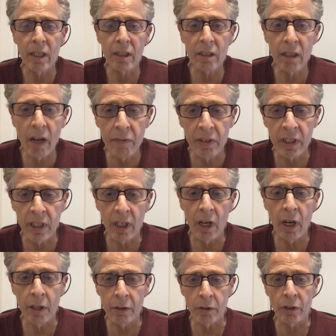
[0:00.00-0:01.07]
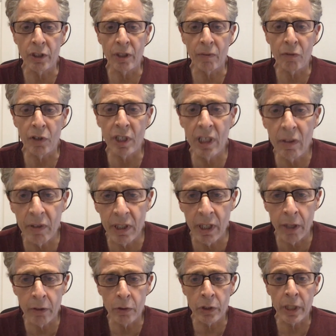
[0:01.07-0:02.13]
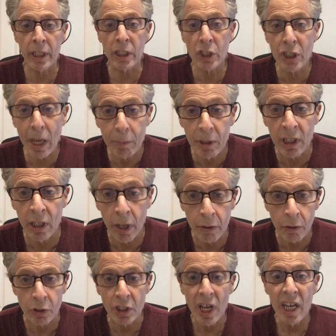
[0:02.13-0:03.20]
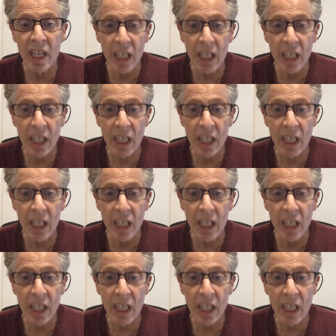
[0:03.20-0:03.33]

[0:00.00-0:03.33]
loving others and forgiving others and accepting others,